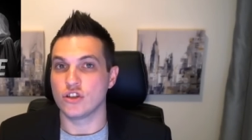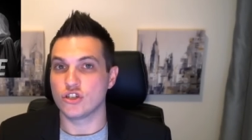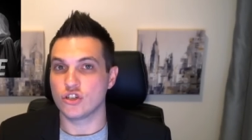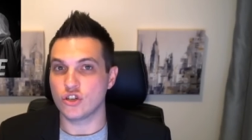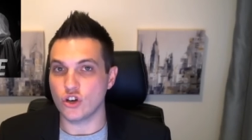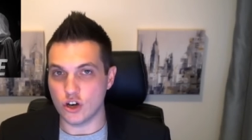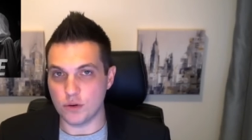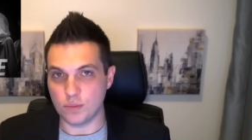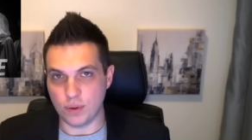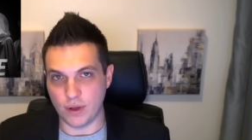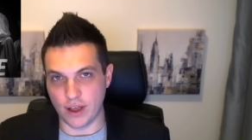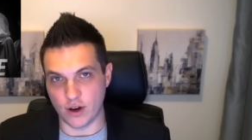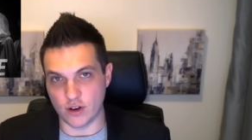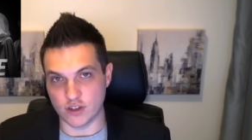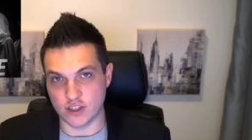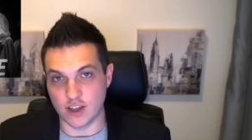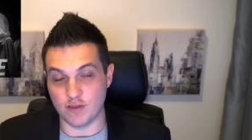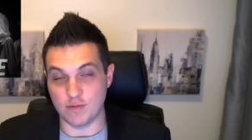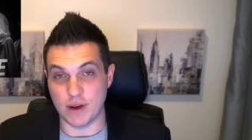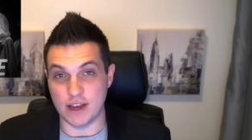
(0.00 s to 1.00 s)
certain
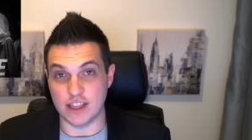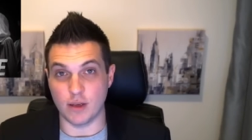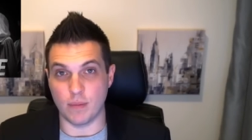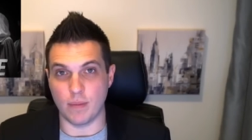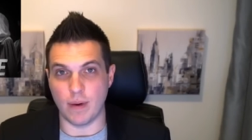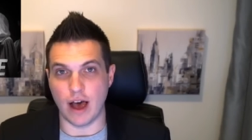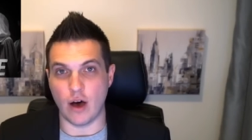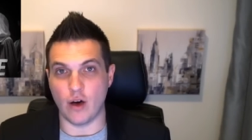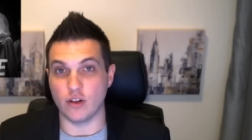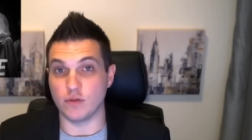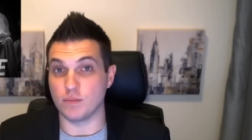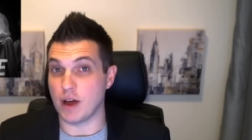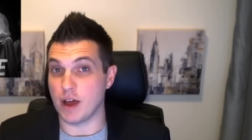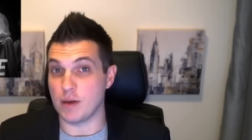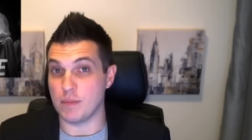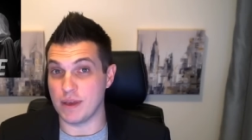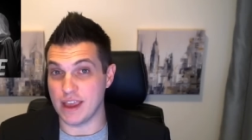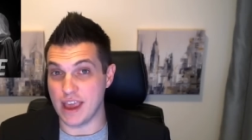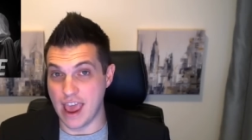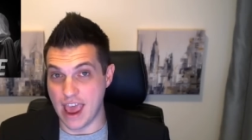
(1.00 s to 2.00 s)
players have made the ballot
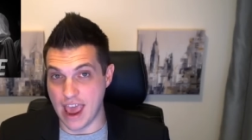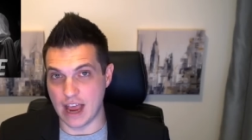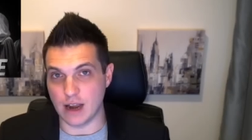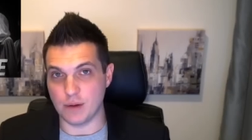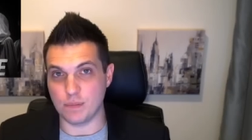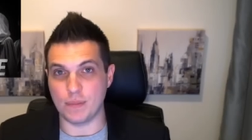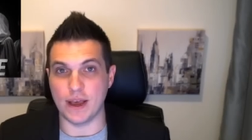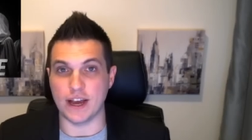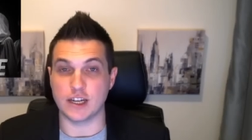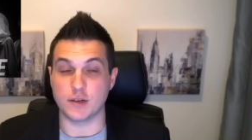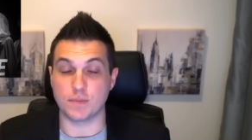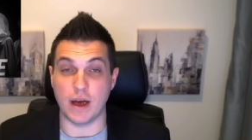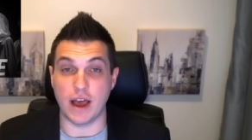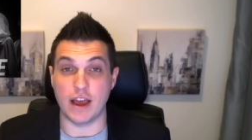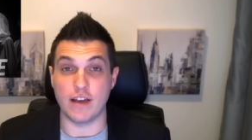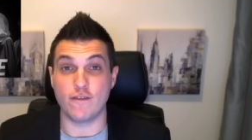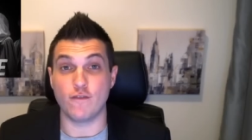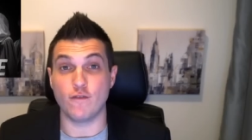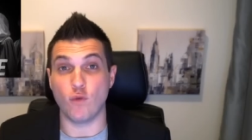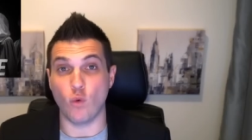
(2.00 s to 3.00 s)
by being handpicked
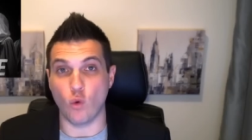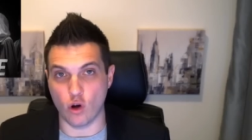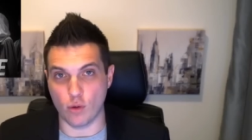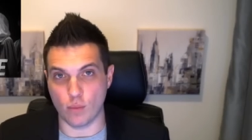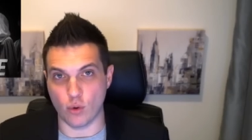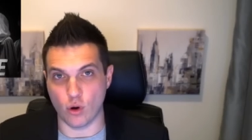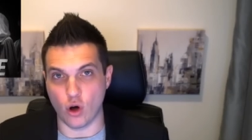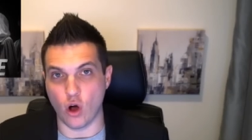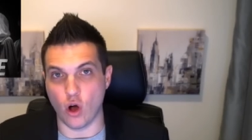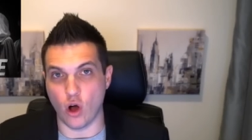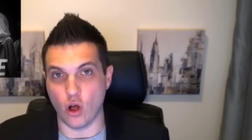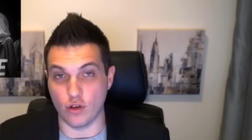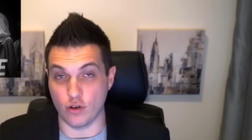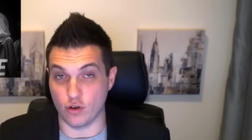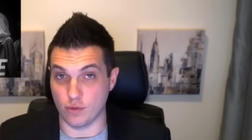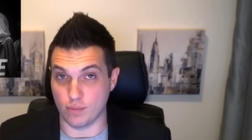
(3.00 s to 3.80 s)
by former Hall